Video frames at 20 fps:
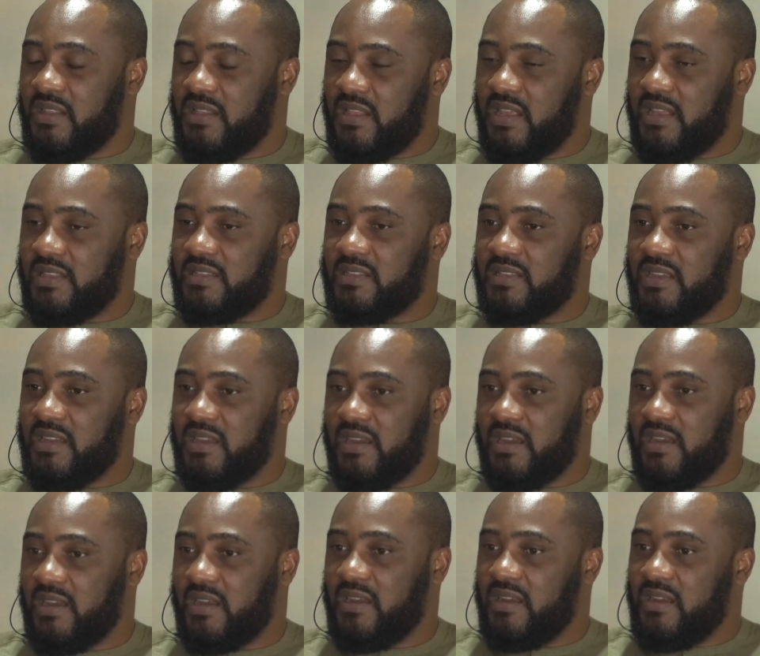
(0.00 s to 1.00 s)
That's
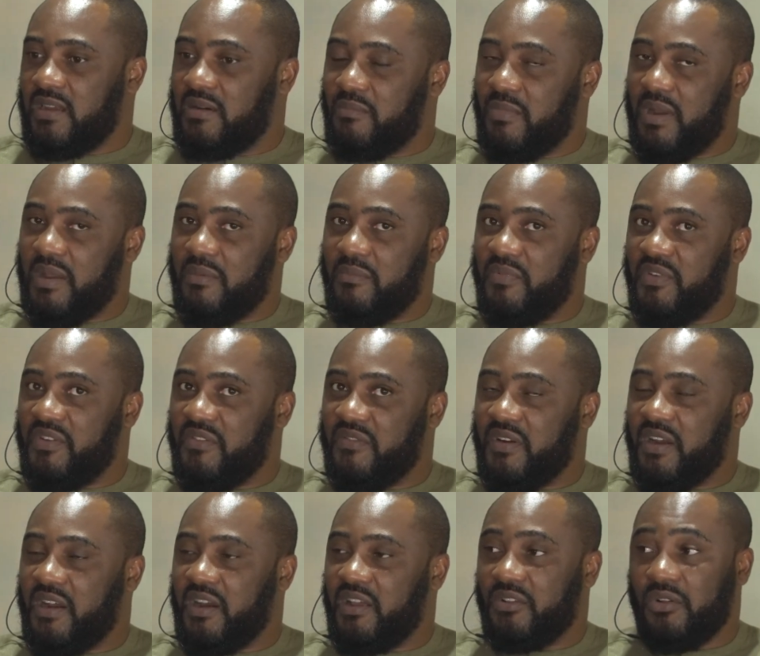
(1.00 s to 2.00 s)
my brief
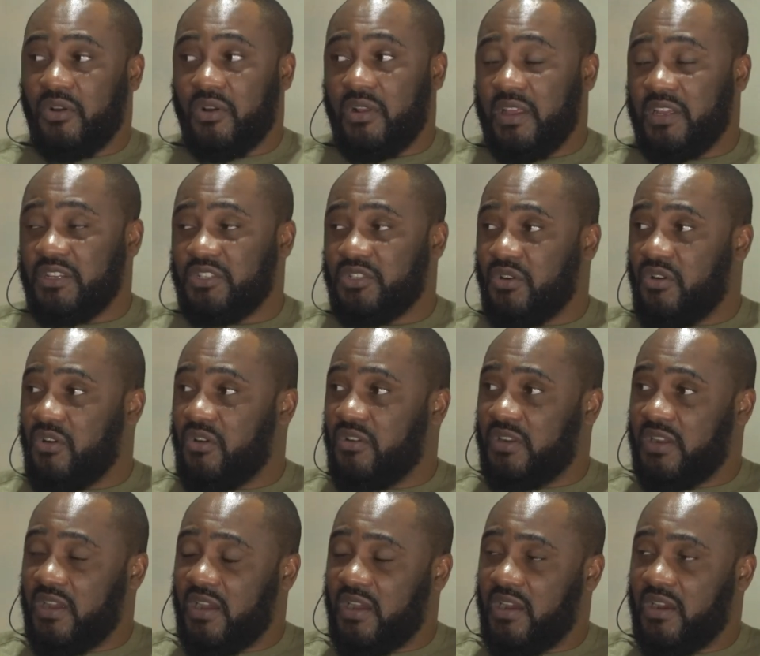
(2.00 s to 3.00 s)
knowledge
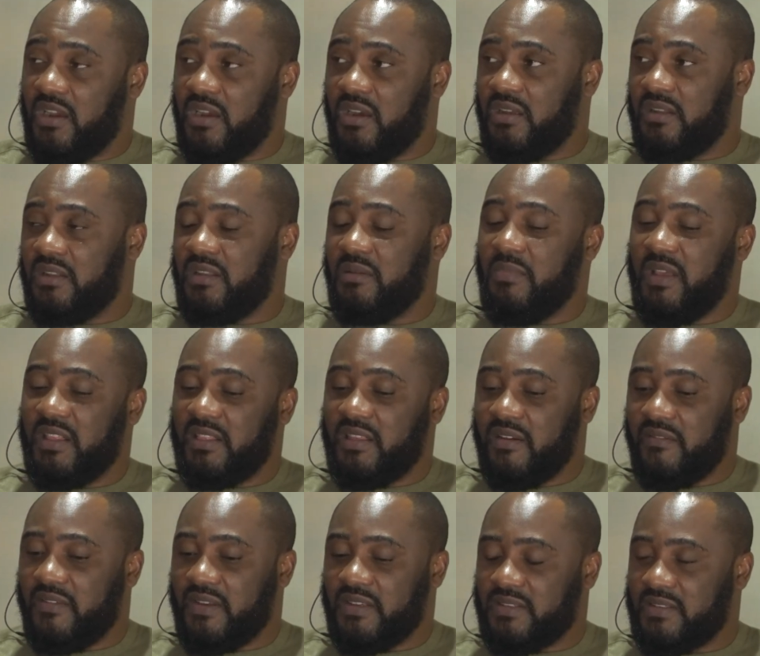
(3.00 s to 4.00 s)
on the
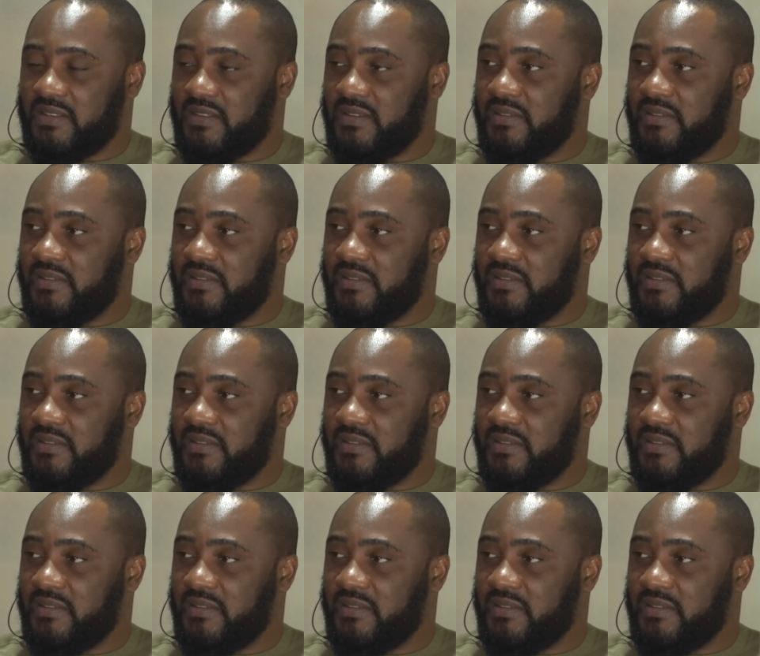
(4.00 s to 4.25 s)
metaverse.